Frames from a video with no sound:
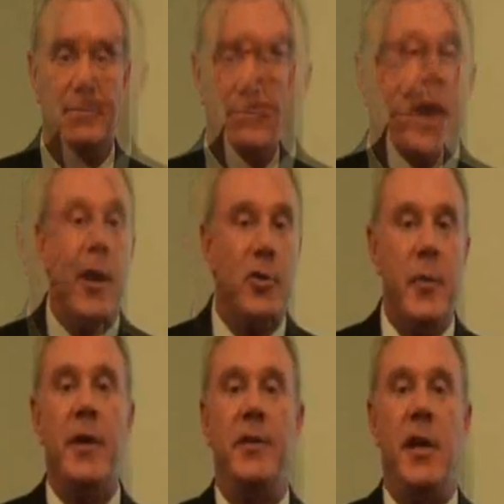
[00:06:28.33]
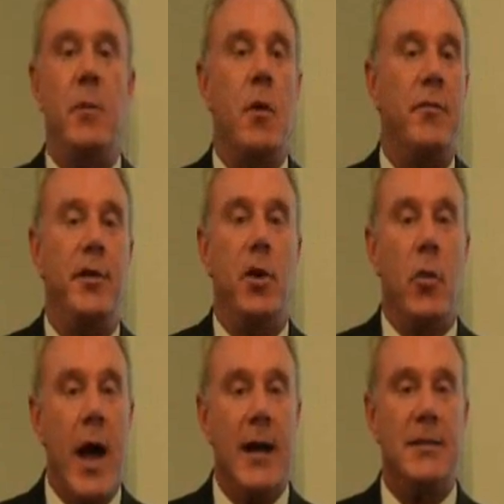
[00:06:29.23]
The management team of
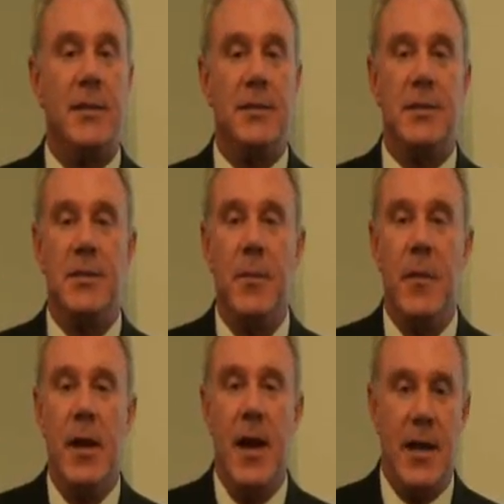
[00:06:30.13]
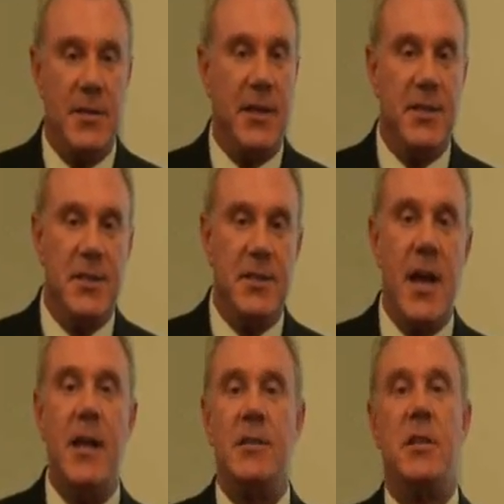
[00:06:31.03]
Curaxis has
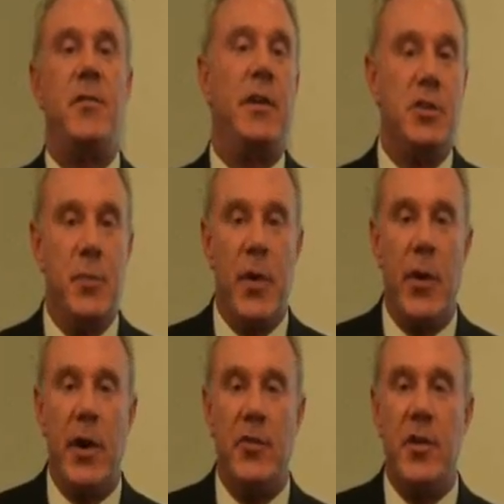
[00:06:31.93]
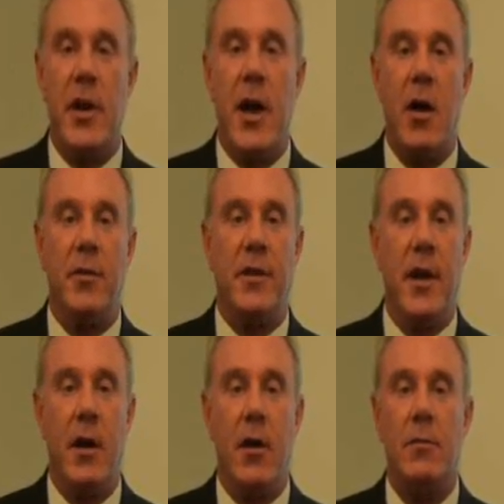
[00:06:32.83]
extensive experience in
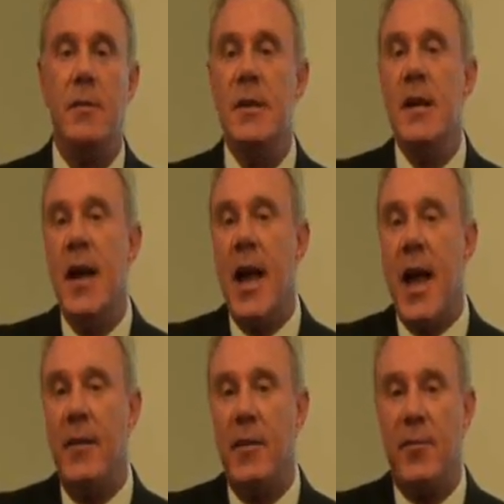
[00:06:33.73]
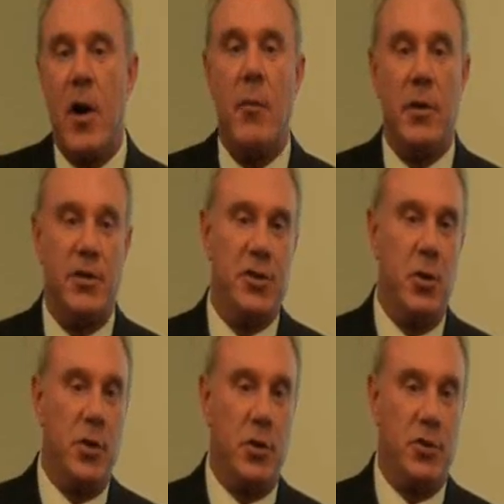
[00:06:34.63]
healthcare and the
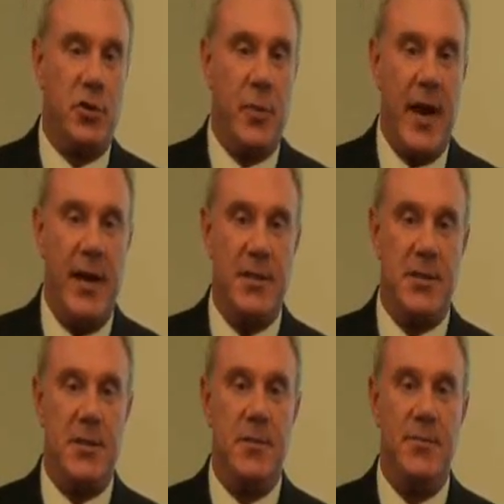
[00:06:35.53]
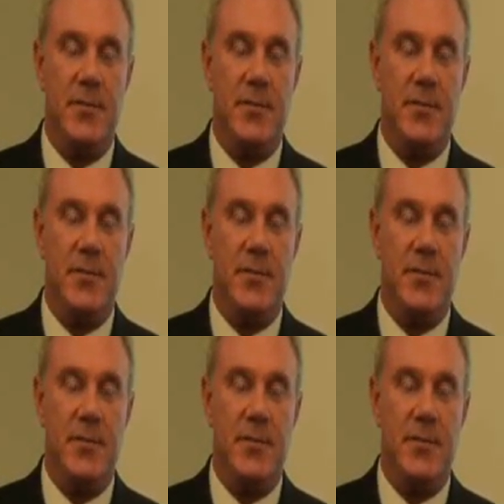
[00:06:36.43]
pharmaceutical space.